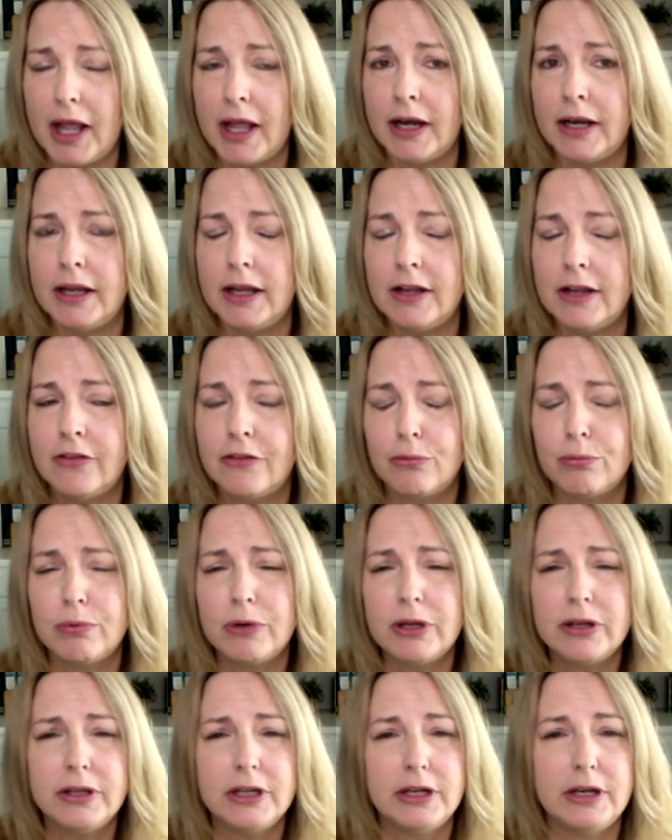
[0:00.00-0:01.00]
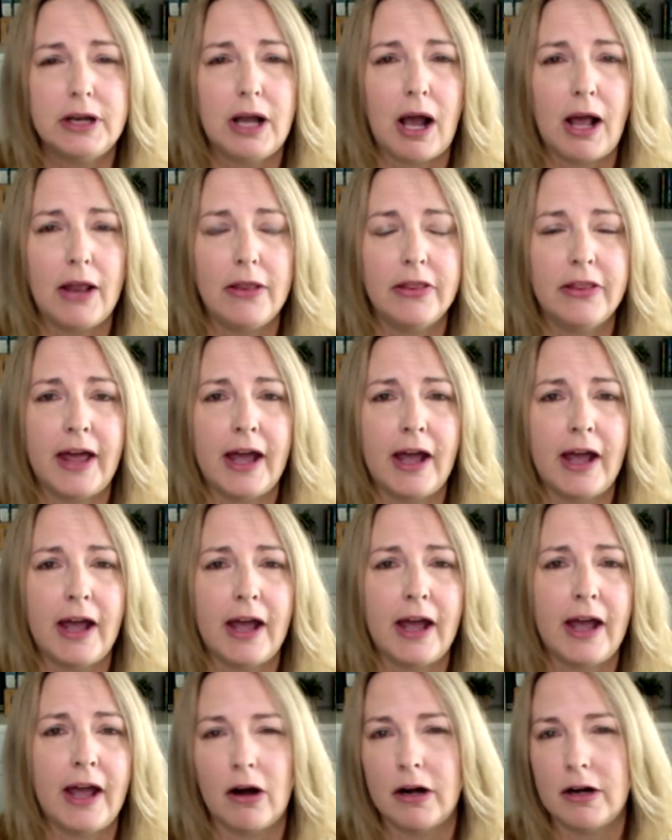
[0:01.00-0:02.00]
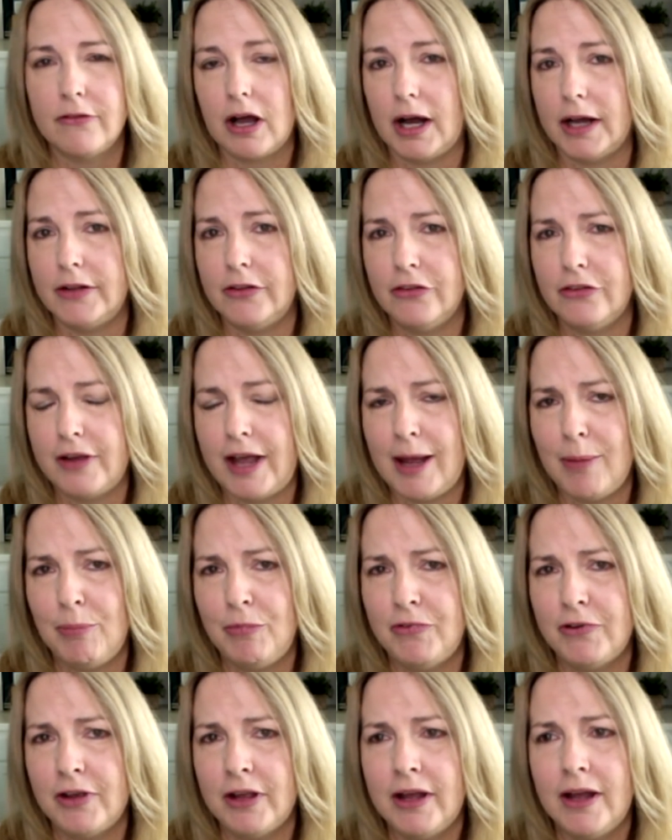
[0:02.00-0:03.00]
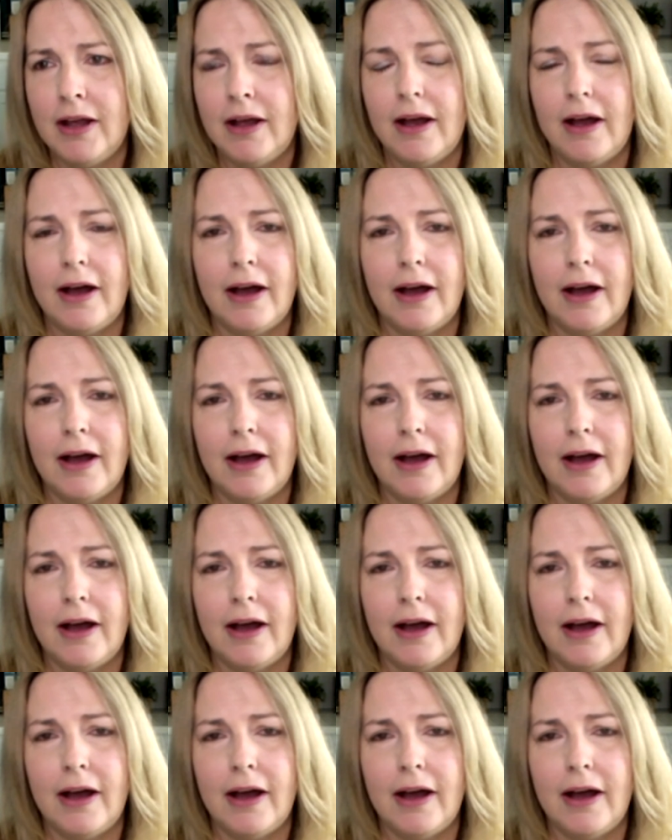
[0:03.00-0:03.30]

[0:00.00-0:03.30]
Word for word: And it's really not that hard of a concept.